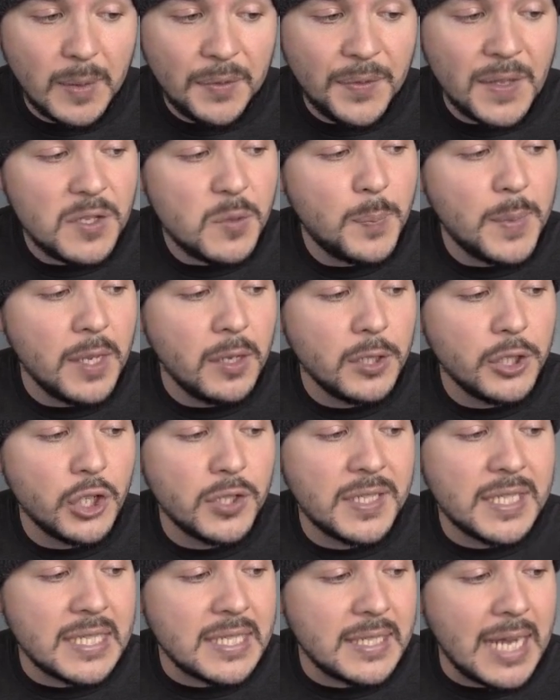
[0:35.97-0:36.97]
but this bill
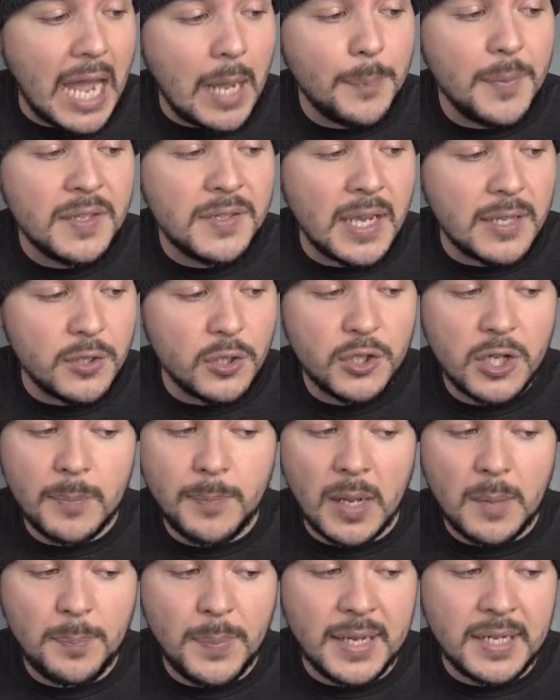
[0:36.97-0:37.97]
should stop the
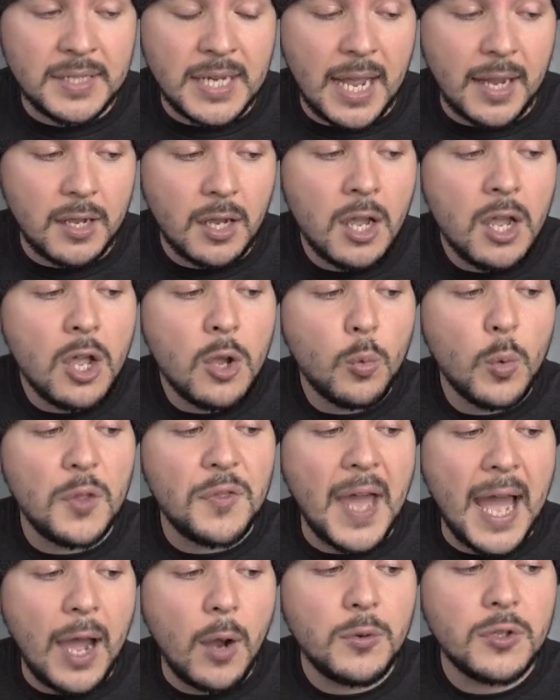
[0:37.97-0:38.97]
censorship by big tech
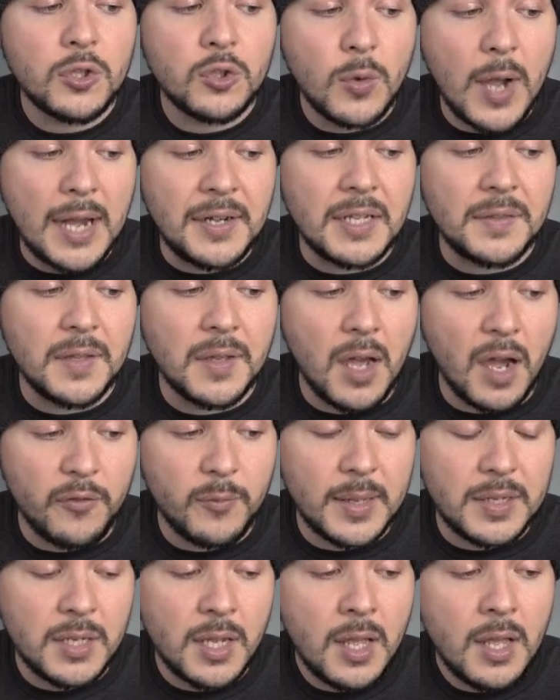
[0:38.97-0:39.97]
without granting the
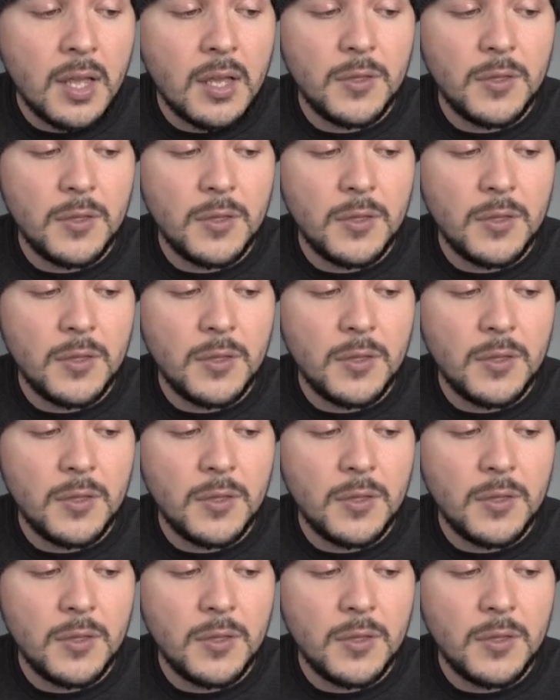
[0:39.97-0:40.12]
government